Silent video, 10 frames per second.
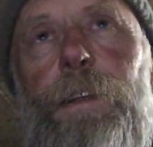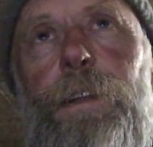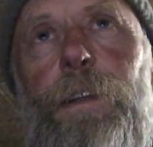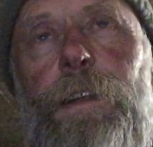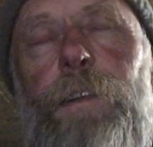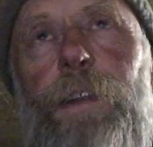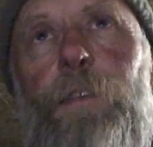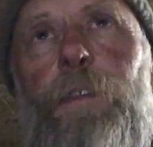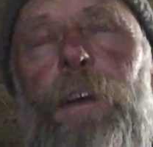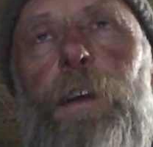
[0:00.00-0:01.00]

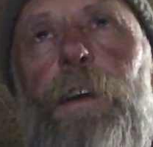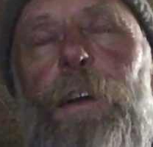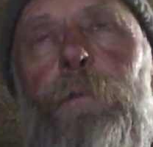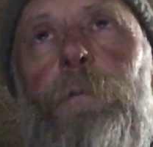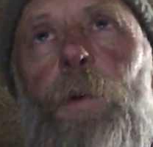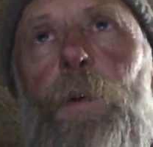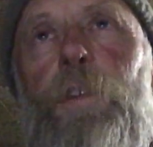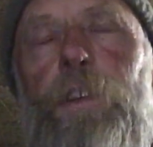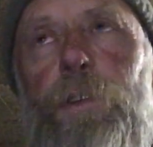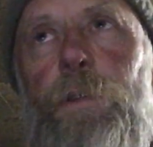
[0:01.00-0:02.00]
there's like a kind of
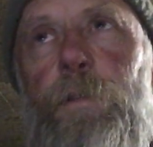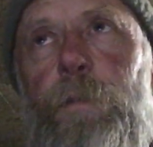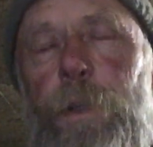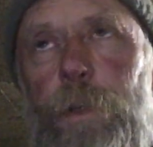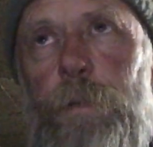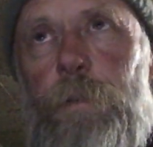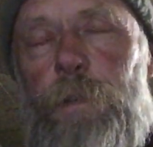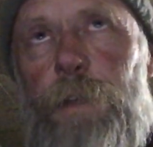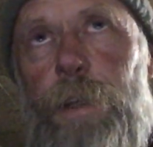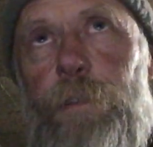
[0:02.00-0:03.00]
vortical field,
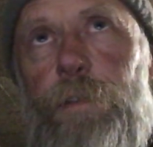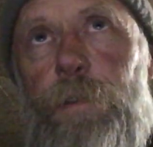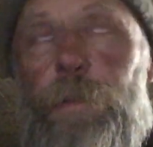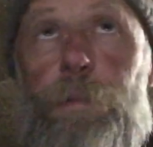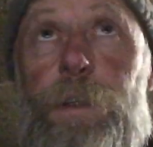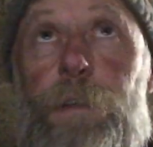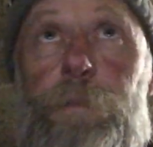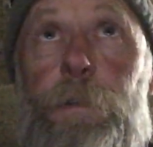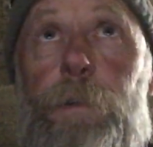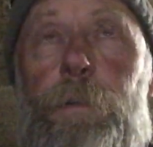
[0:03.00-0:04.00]
let's call it a
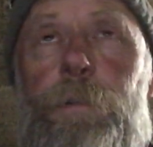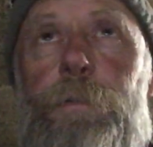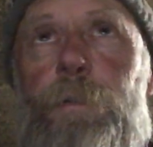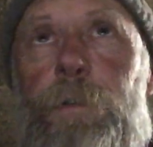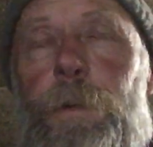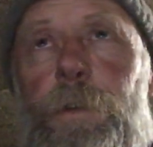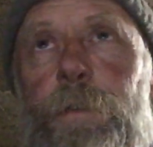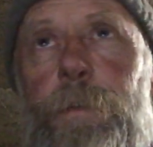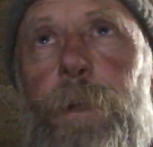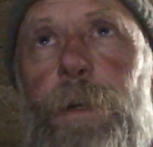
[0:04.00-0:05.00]
field for want of
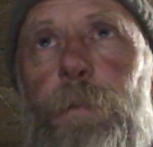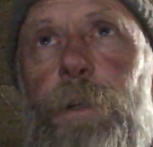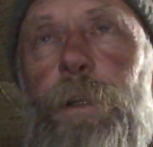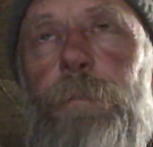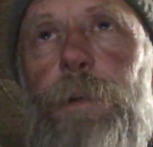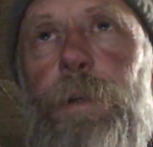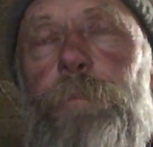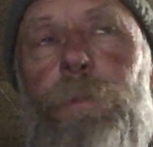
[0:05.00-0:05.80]
a better word, but